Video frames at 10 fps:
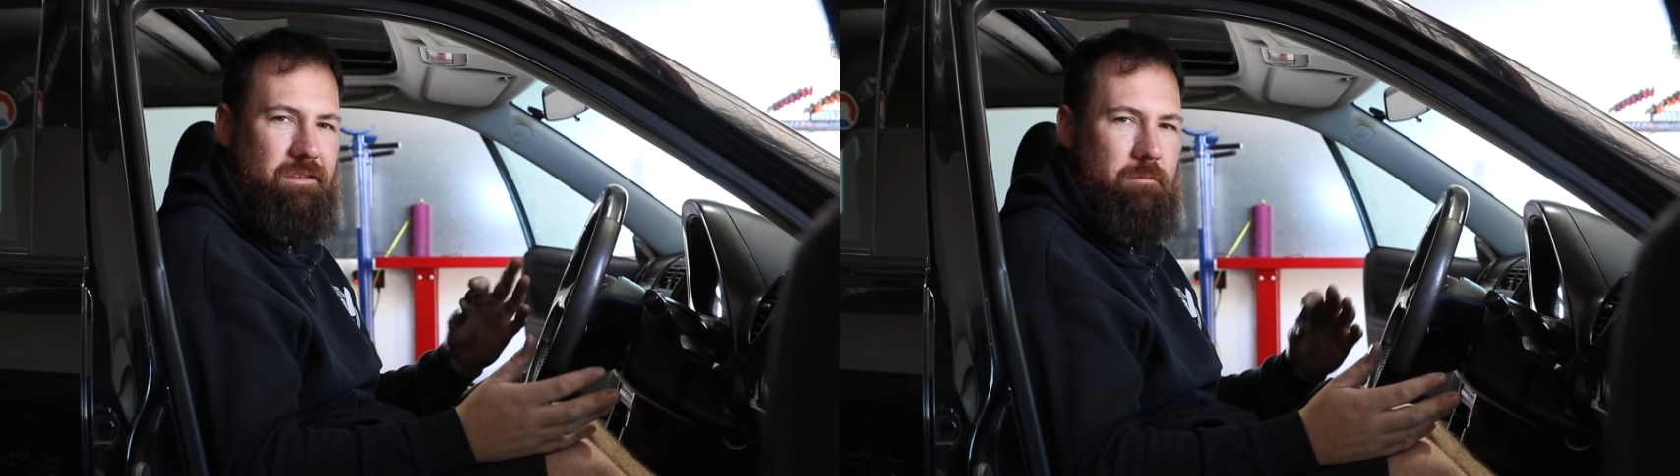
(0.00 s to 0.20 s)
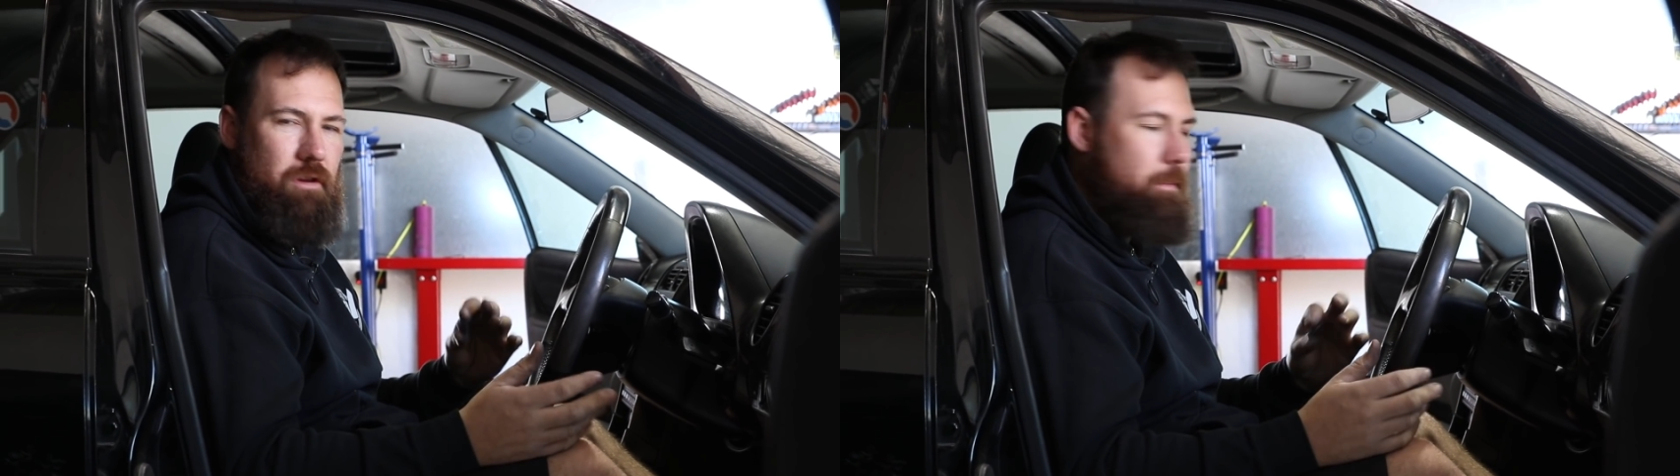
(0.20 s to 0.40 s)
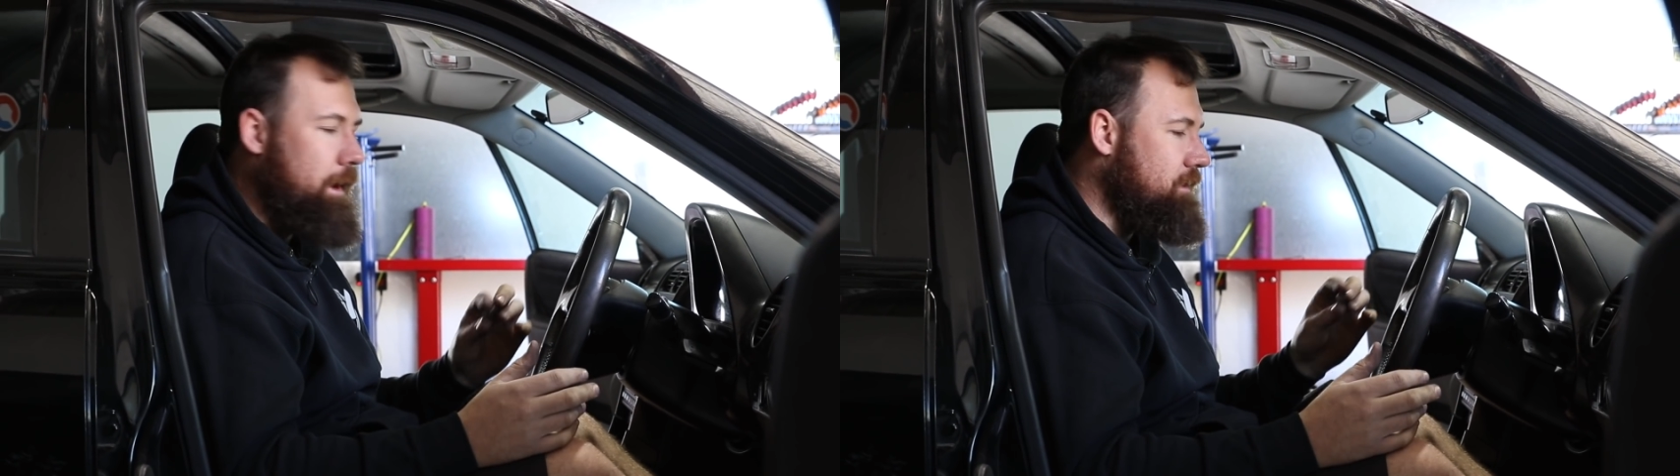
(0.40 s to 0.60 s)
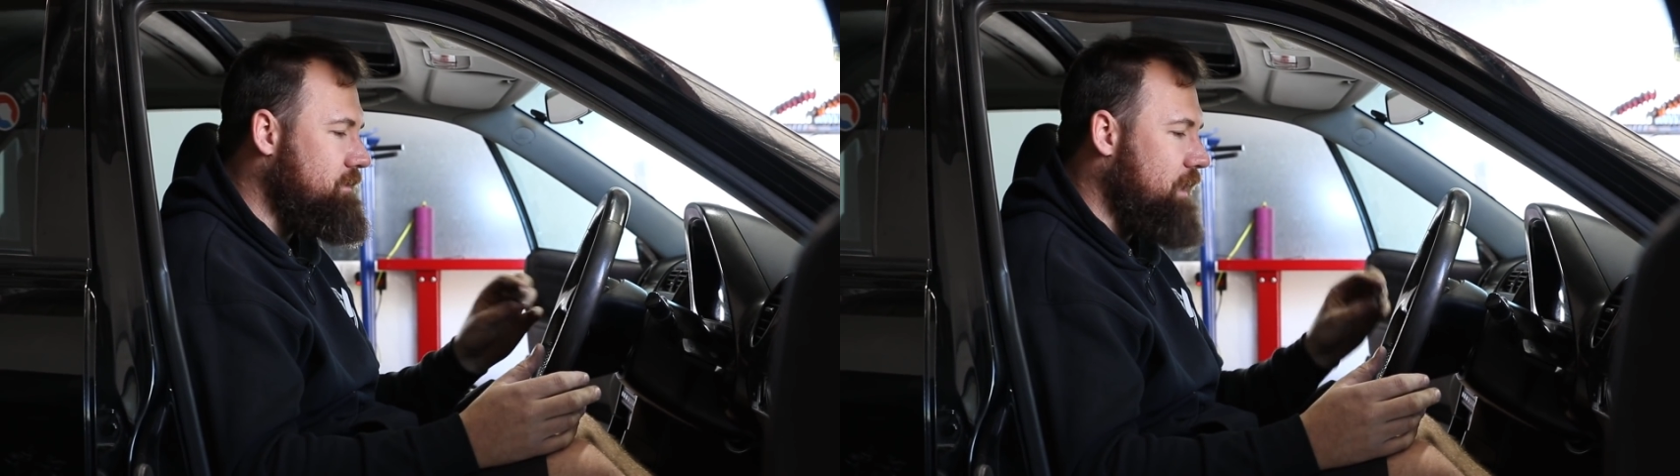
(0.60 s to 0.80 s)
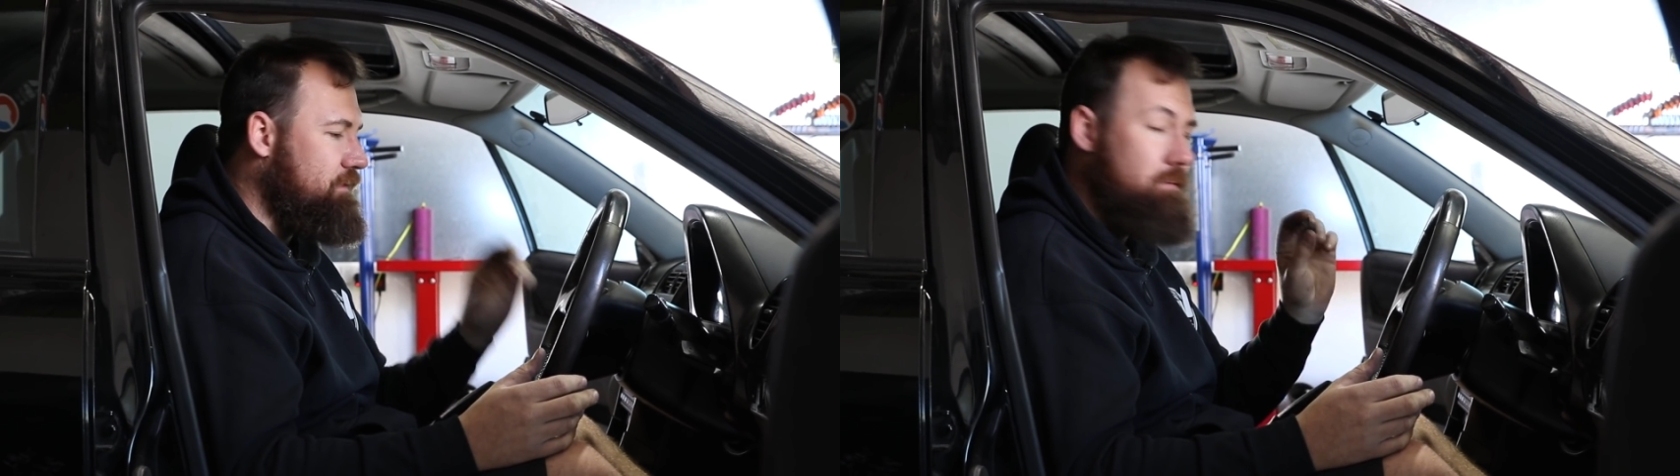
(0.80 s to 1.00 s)
some European
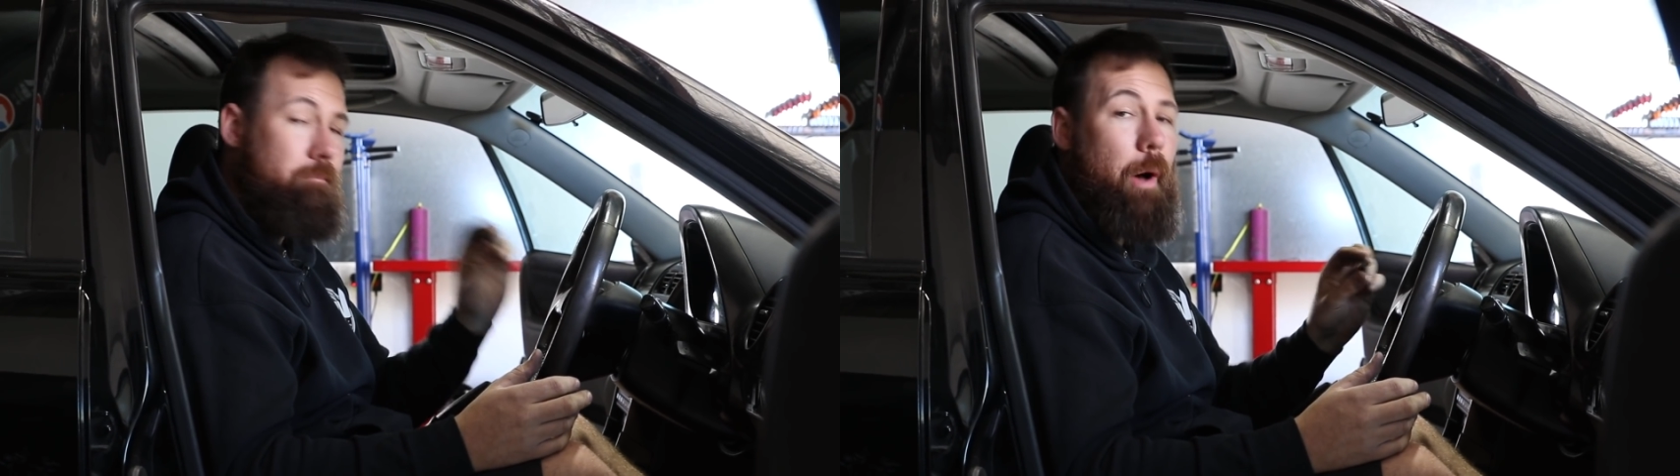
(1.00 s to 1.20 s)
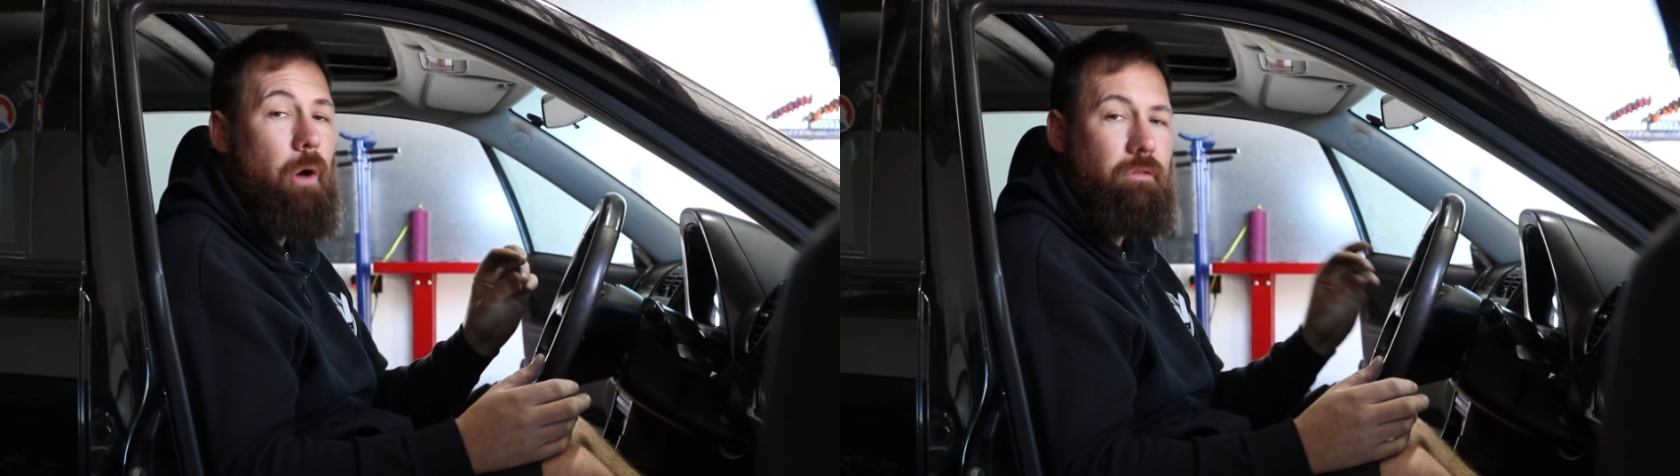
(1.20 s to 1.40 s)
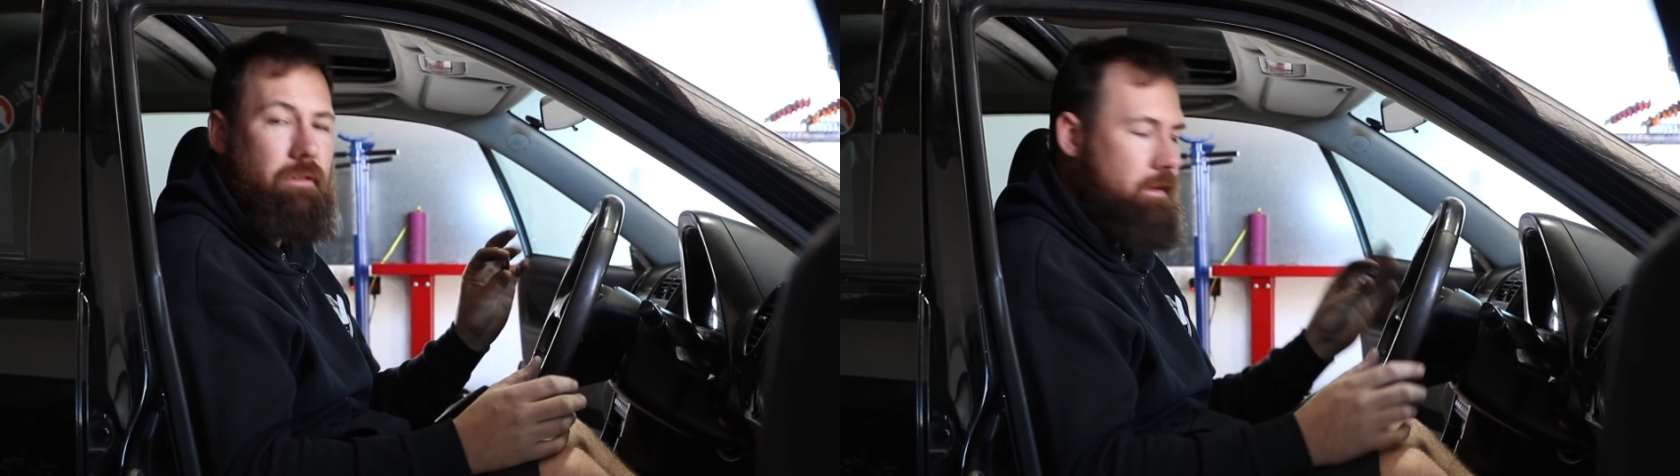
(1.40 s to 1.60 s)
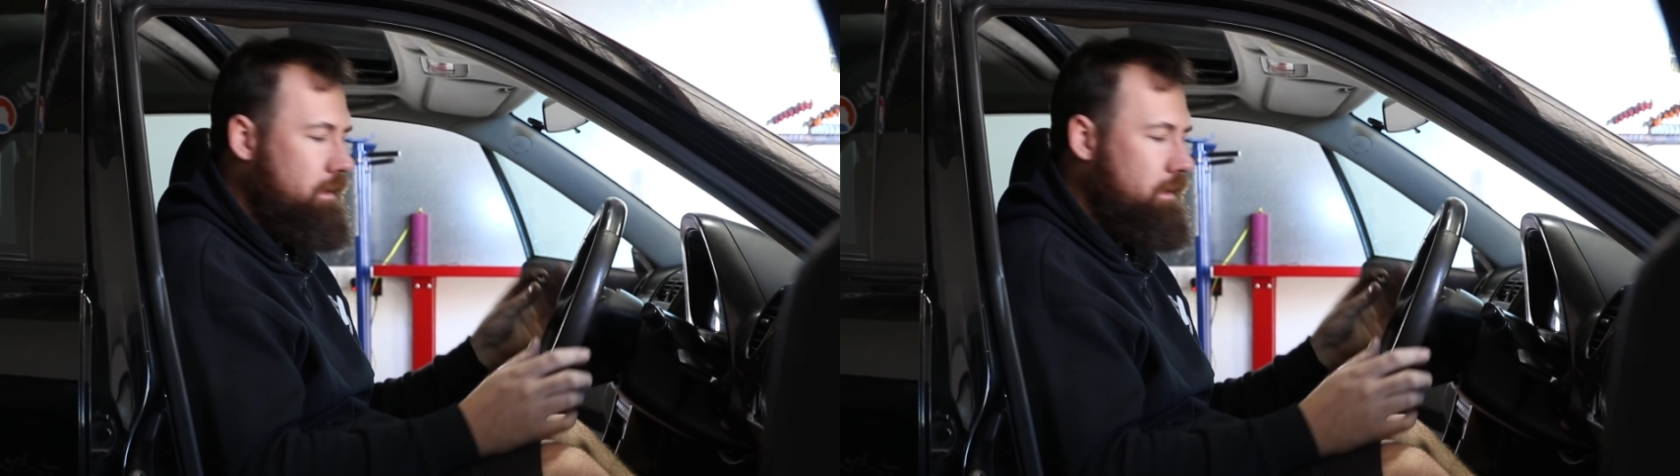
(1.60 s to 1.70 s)
stuff, the bolt.